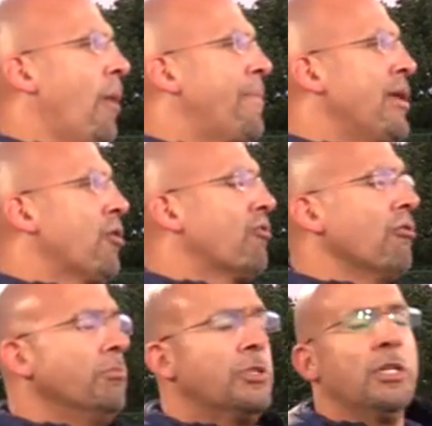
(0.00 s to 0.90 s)
our peer
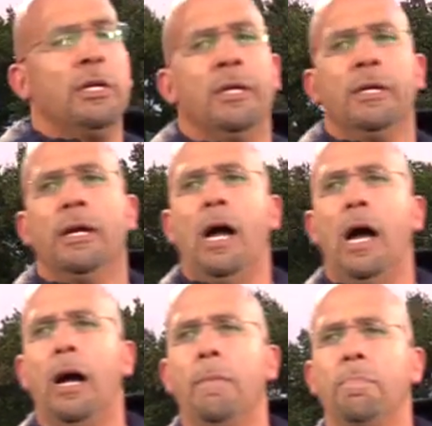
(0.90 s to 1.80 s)
groups,
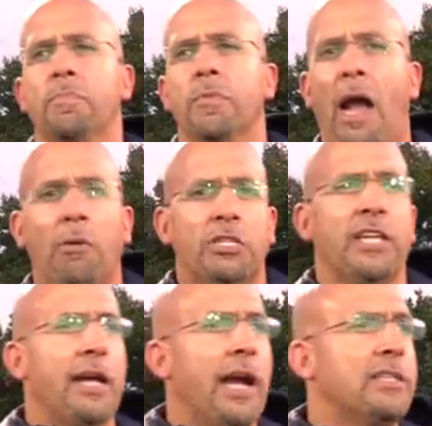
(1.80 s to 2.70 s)

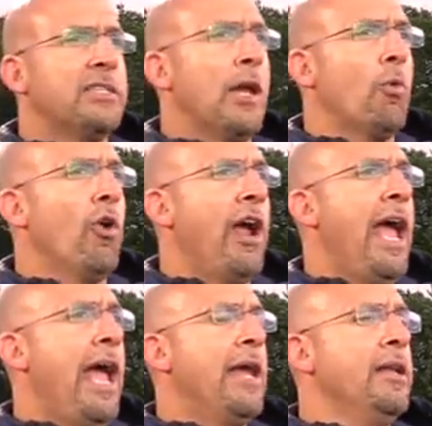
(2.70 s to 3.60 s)
I'd say we're
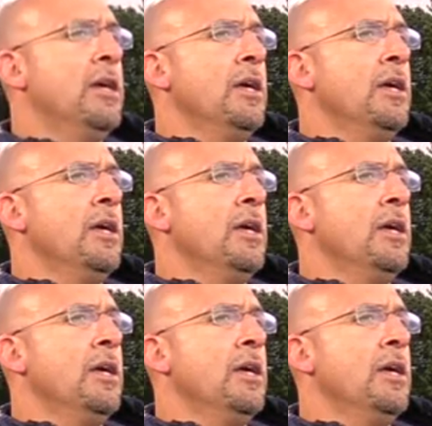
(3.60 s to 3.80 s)
ahead.